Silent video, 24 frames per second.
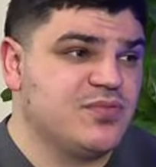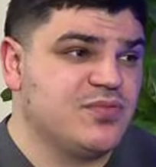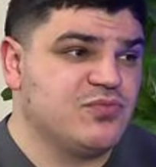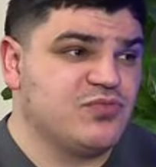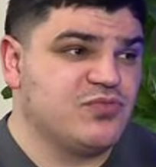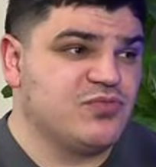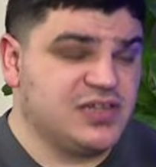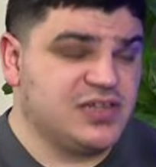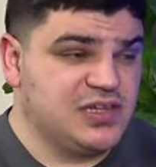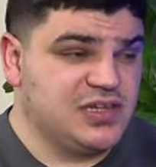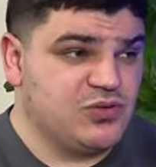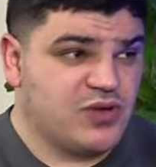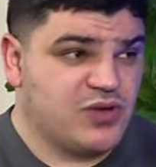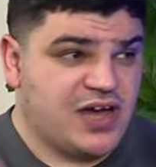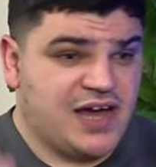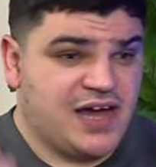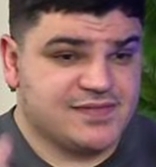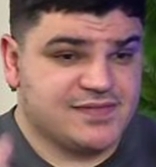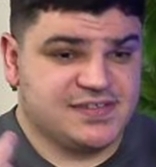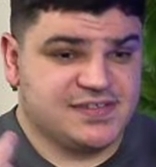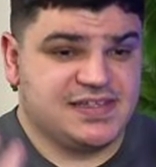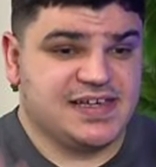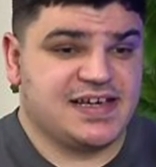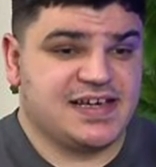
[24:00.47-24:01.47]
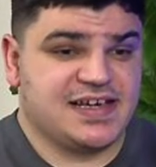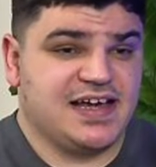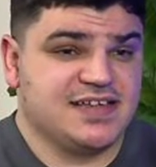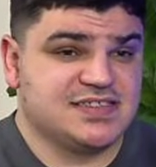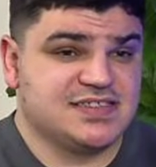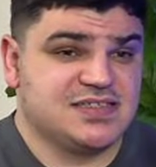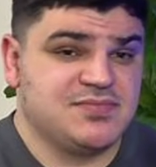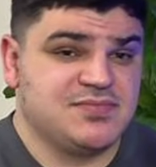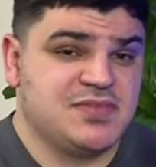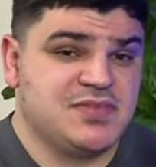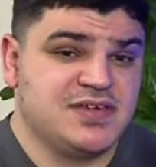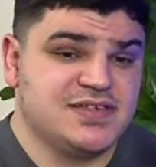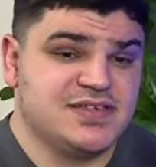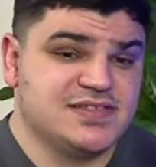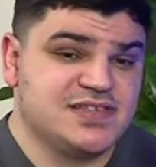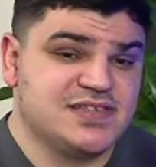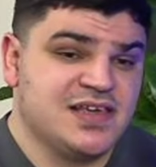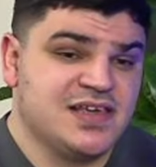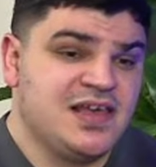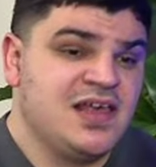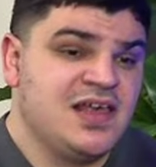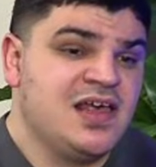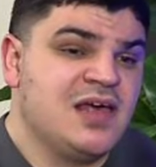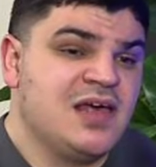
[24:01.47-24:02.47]
really look after their customers,
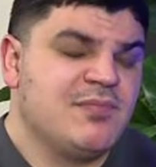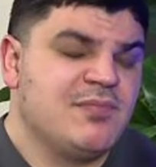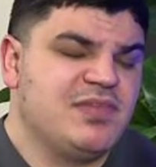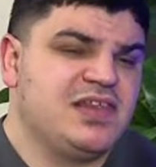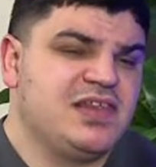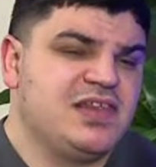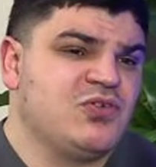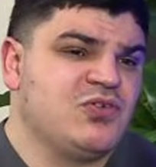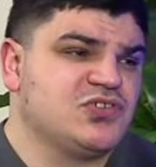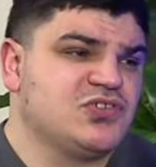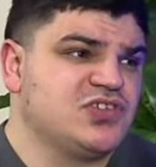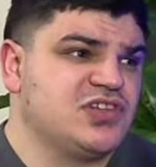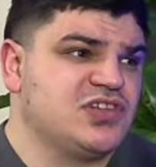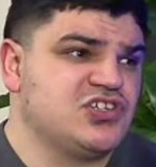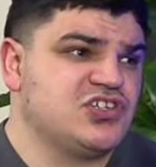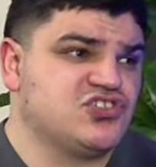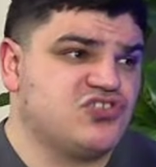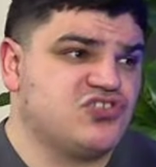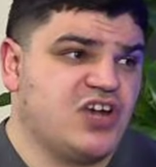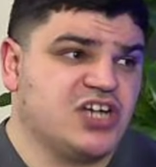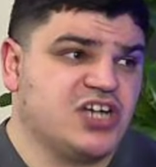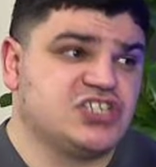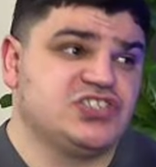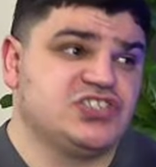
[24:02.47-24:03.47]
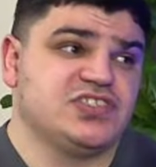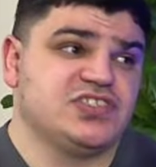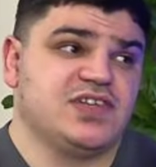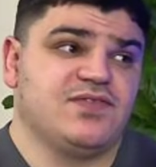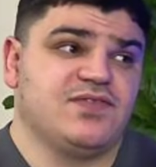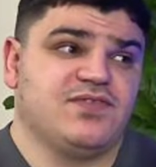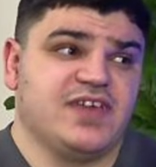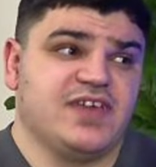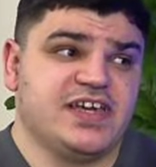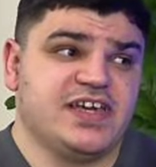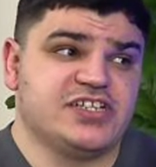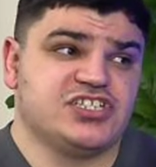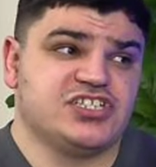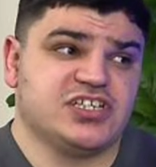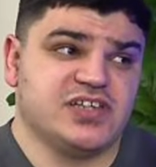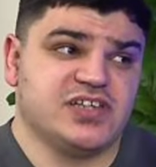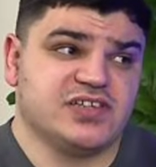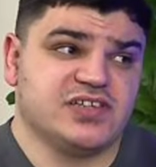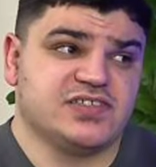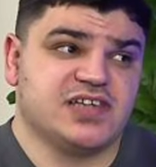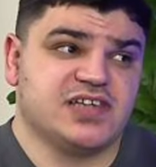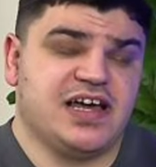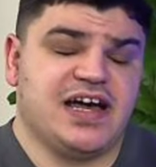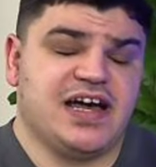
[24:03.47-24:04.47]
but then also the structures and
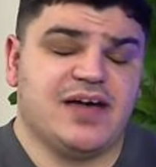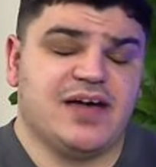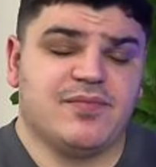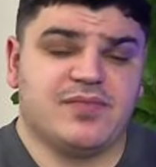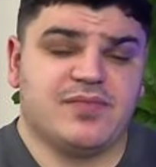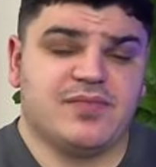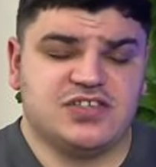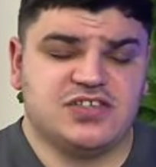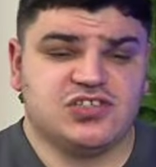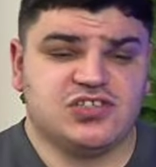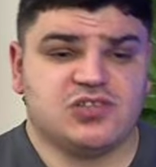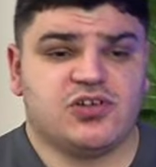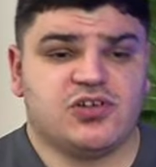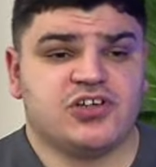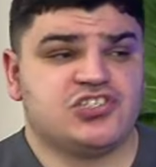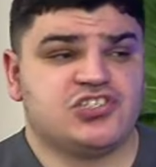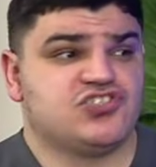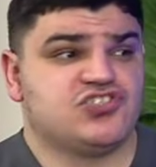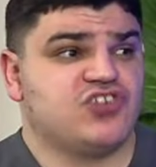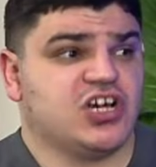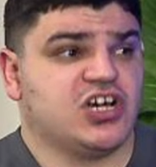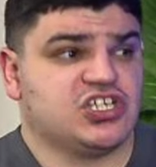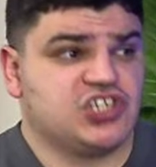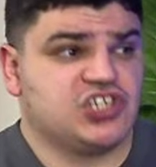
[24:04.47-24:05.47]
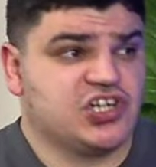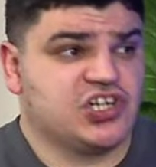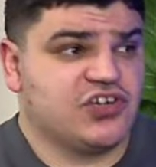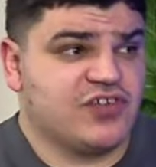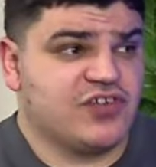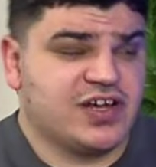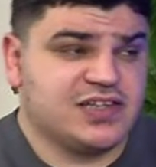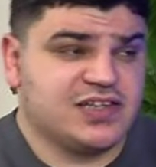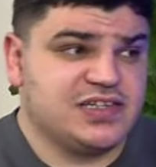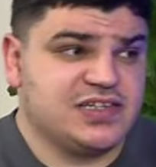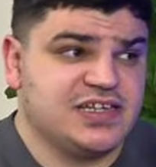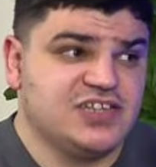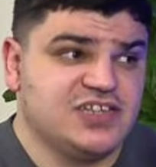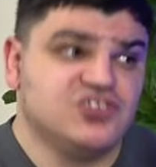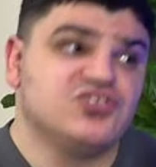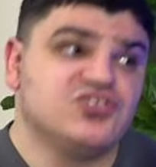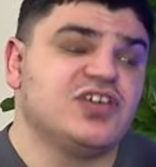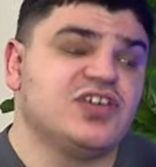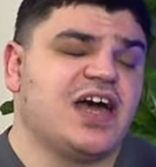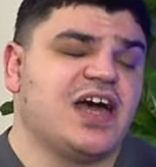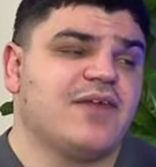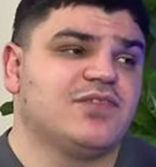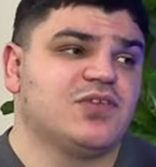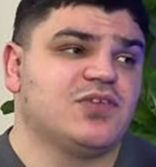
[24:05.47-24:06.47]
features. Is your loan structured correctly? Do
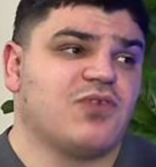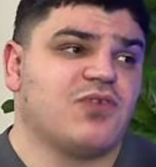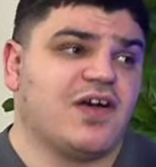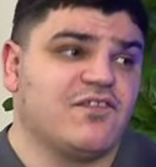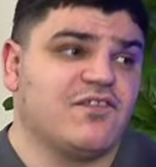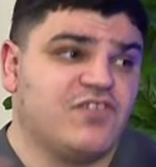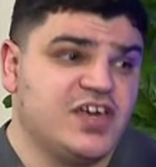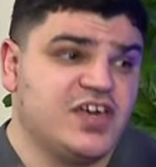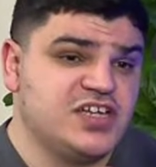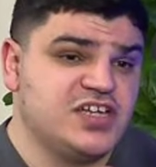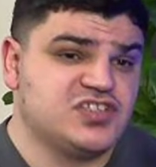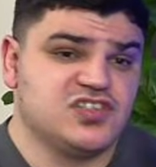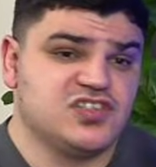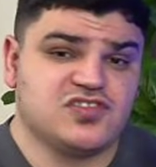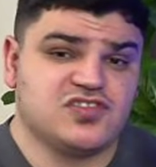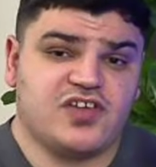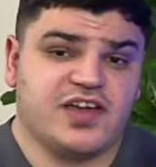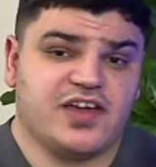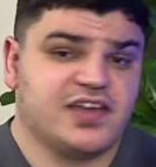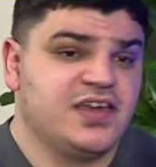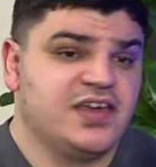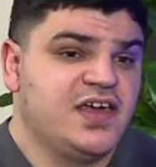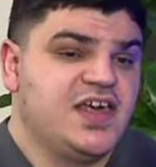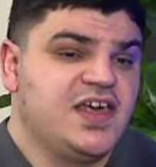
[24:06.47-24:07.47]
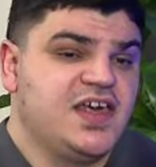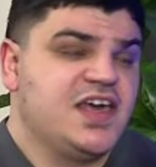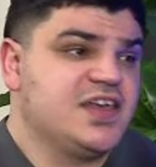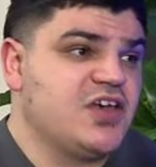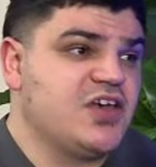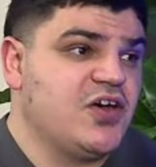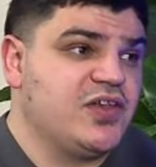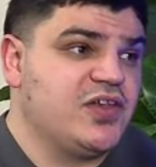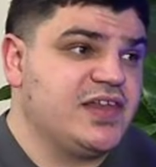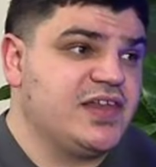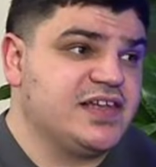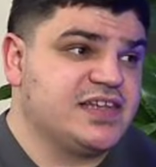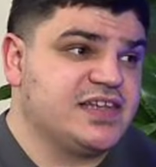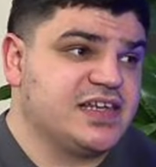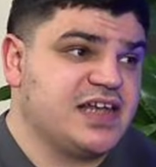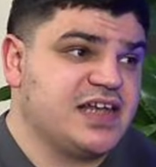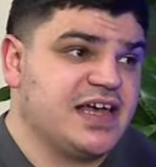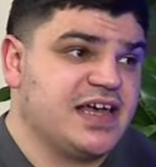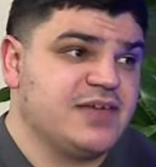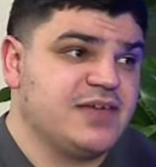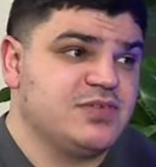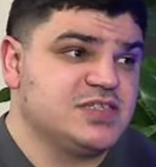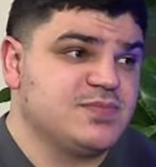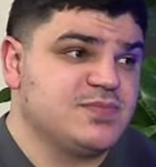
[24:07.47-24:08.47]
you have the right features? Like earlier
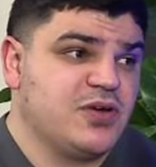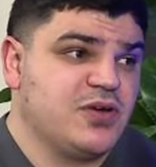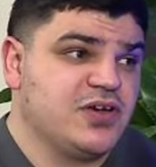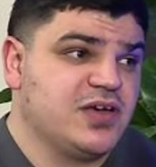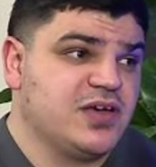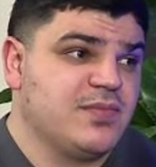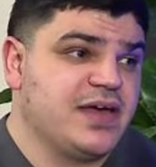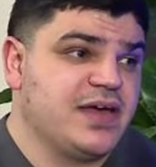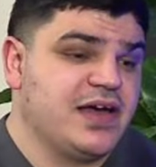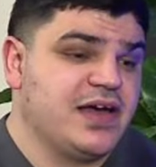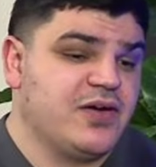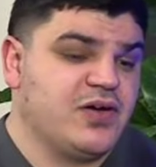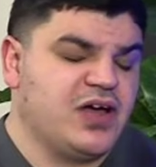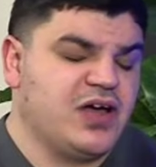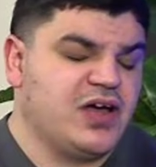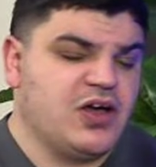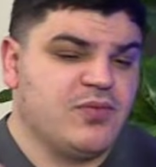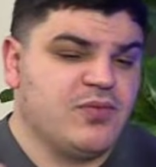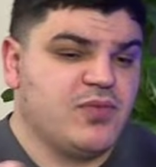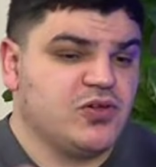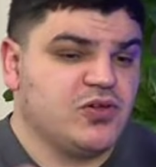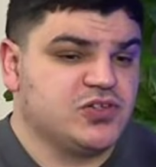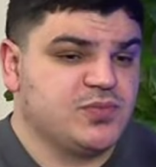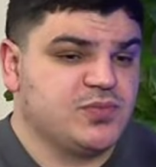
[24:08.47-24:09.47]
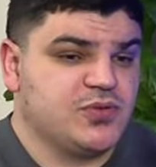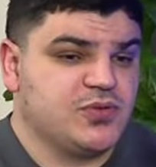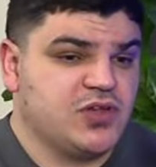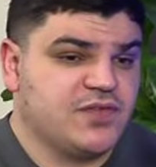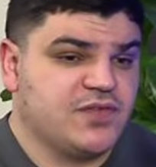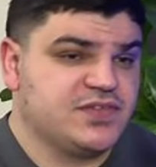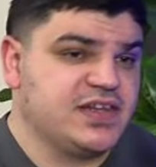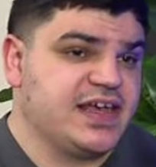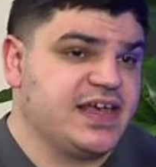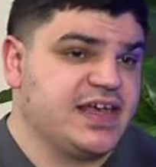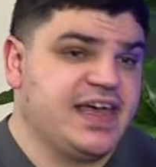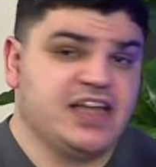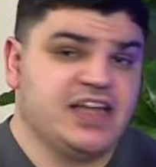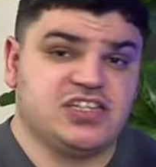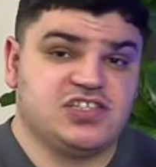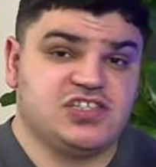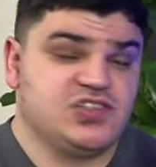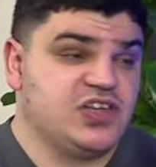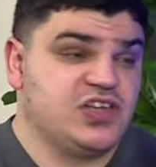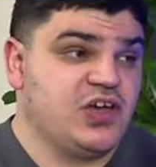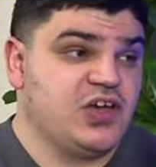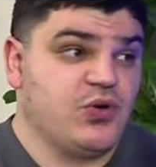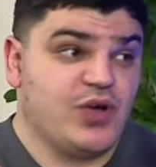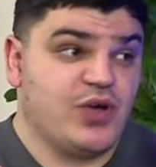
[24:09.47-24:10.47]
today, we spoke about multiple offset
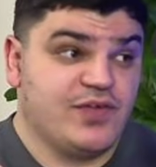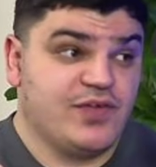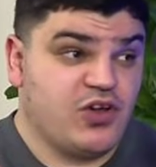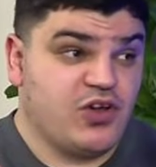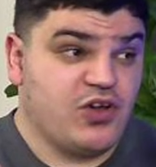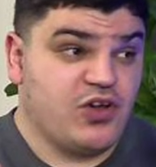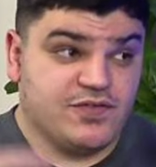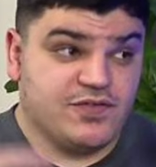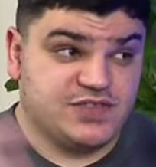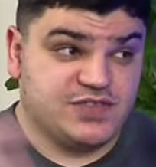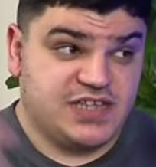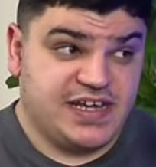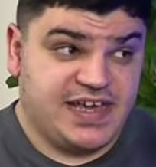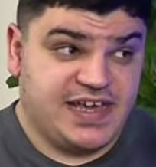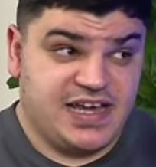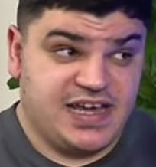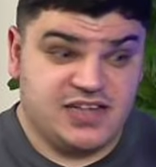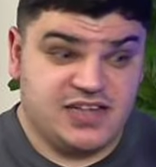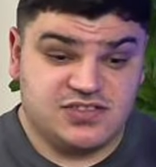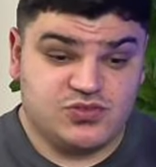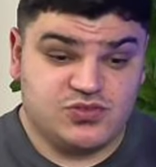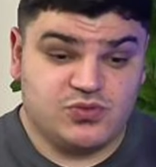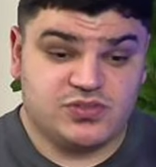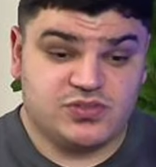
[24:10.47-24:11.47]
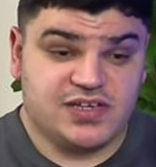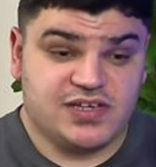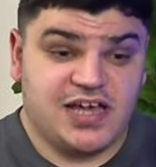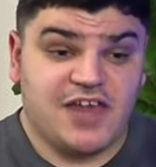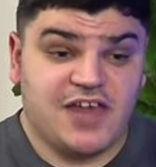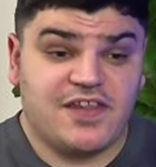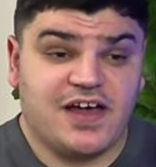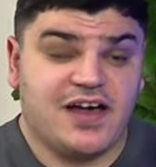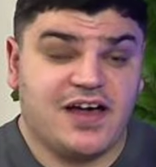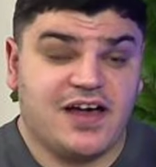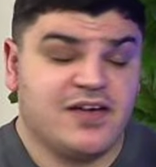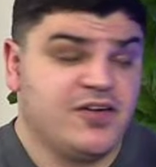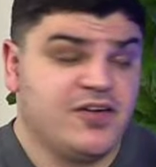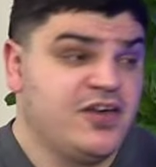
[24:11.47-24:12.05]
accounts or even offset accounts altogether.